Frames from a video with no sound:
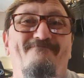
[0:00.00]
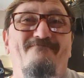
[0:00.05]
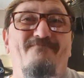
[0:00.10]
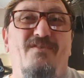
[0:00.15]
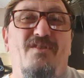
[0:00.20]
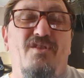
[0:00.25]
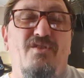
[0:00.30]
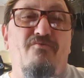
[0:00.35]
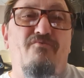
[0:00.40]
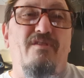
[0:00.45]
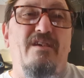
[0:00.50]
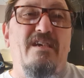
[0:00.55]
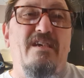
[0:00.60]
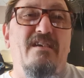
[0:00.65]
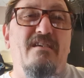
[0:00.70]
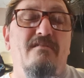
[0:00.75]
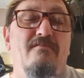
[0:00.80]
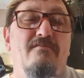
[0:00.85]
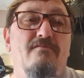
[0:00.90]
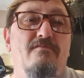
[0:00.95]

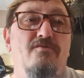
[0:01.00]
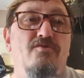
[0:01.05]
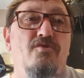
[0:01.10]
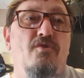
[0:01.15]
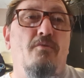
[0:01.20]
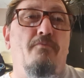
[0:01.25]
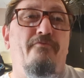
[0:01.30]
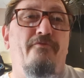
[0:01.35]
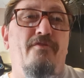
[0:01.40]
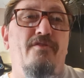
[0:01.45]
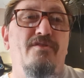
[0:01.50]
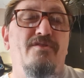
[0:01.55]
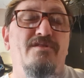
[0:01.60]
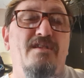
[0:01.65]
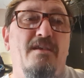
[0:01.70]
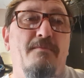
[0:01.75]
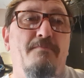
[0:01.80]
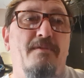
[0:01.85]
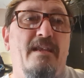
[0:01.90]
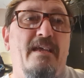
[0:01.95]
three top
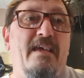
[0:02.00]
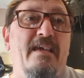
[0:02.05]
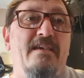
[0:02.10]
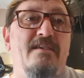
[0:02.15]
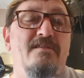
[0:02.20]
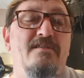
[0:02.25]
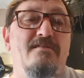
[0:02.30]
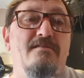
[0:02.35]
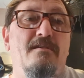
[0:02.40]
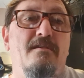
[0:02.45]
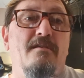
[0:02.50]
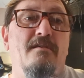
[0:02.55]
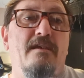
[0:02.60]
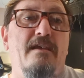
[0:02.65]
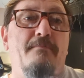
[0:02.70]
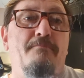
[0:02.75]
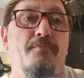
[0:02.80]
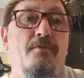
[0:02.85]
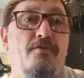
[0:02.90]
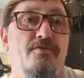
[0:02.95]
first-team players
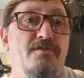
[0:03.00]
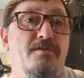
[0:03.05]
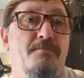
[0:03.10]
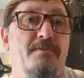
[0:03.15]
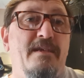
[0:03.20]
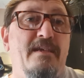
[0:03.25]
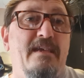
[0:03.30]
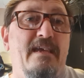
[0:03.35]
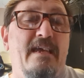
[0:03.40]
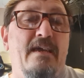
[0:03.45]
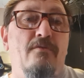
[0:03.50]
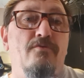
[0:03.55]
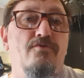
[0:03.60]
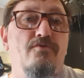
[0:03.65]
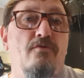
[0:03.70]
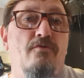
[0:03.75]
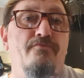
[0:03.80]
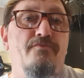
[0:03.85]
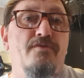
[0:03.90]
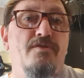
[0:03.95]
possibly out
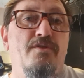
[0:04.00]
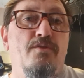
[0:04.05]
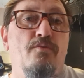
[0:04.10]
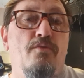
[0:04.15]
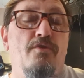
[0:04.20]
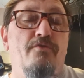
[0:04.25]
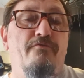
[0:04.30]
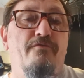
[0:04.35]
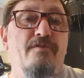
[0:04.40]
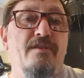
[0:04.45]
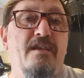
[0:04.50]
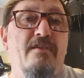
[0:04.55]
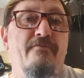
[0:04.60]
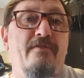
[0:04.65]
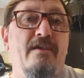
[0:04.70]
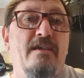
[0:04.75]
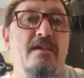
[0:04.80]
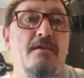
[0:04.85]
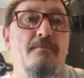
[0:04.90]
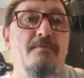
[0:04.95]
of the squad for the
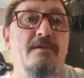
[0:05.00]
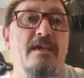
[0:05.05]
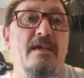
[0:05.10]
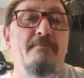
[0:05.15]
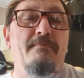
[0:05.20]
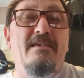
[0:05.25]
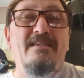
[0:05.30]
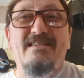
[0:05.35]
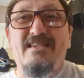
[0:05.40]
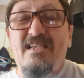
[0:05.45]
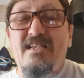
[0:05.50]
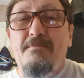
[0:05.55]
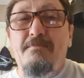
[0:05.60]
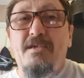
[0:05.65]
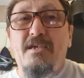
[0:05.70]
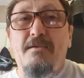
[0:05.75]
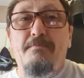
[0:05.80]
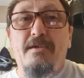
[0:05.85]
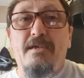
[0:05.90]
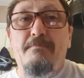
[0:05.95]
FA Cup game is going to
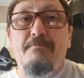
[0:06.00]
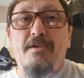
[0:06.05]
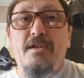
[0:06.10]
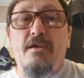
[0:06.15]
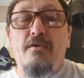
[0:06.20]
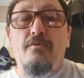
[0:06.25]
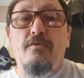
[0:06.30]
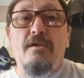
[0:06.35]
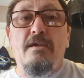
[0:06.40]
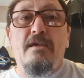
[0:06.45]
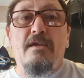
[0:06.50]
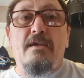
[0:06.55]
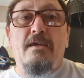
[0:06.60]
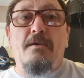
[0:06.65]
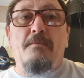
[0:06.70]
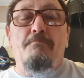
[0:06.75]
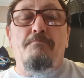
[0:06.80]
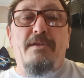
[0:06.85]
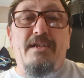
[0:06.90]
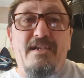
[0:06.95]
be a big blow.
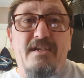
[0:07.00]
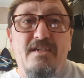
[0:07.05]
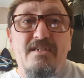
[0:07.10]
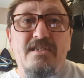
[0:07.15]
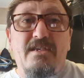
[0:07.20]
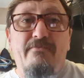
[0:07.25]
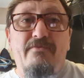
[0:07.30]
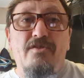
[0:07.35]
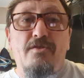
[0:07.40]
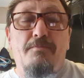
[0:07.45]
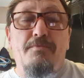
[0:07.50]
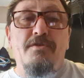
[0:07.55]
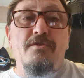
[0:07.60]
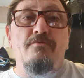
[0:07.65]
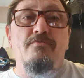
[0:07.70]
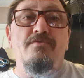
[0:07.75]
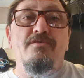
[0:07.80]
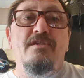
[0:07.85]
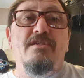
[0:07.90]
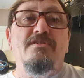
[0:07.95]
But it does give us
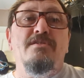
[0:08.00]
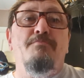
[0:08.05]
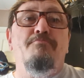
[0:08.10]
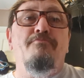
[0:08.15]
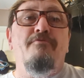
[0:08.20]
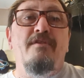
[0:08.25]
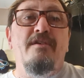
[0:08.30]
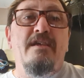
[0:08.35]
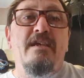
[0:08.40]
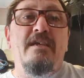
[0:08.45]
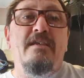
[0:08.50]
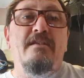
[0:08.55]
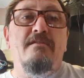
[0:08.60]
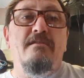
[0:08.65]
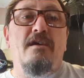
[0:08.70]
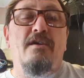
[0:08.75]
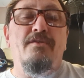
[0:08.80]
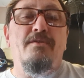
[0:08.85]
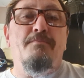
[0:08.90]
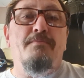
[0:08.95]
opportunities to bring in
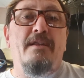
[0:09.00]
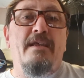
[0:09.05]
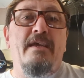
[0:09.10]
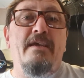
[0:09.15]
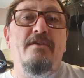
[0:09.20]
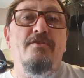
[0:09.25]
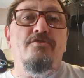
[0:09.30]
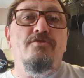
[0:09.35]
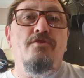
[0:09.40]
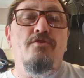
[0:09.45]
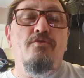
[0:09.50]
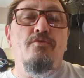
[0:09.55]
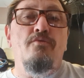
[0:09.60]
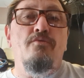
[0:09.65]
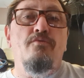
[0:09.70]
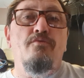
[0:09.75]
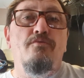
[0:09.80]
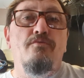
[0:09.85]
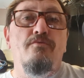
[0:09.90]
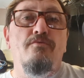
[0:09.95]
other players
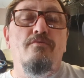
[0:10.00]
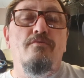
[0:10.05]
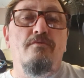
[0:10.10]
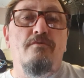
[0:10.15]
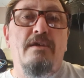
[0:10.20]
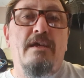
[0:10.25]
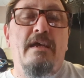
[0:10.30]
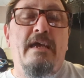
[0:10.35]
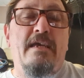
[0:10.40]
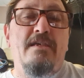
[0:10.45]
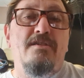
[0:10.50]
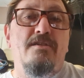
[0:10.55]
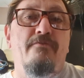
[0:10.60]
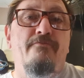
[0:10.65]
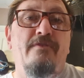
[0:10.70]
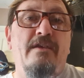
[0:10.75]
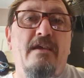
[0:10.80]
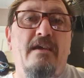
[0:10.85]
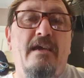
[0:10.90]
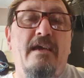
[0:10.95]
who, as
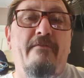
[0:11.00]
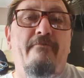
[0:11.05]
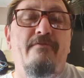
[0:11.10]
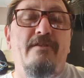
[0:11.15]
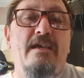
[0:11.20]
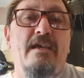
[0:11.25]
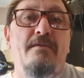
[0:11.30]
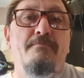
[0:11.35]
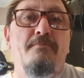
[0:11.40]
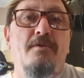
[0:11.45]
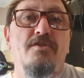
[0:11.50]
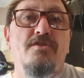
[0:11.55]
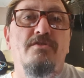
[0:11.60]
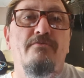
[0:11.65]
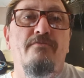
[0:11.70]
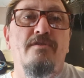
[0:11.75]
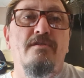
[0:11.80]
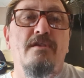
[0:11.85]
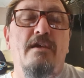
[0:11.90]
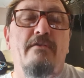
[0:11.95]
of yet, haven't had much
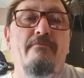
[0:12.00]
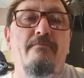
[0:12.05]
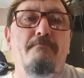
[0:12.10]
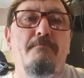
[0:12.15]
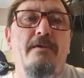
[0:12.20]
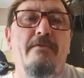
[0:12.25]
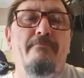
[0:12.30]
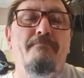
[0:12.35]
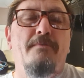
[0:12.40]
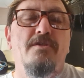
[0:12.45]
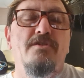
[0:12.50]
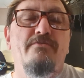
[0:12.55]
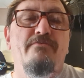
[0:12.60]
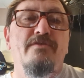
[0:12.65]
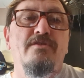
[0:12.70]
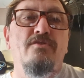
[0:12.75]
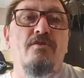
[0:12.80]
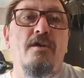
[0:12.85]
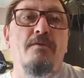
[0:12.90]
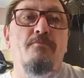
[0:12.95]
of
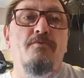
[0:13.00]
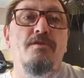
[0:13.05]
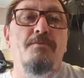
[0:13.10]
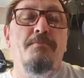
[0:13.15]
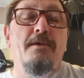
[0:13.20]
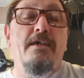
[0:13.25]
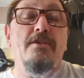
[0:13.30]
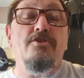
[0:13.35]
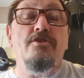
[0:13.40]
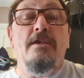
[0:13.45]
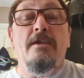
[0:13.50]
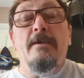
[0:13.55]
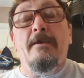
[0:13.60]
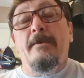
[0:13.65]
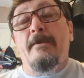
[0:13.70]
a time on the pitch.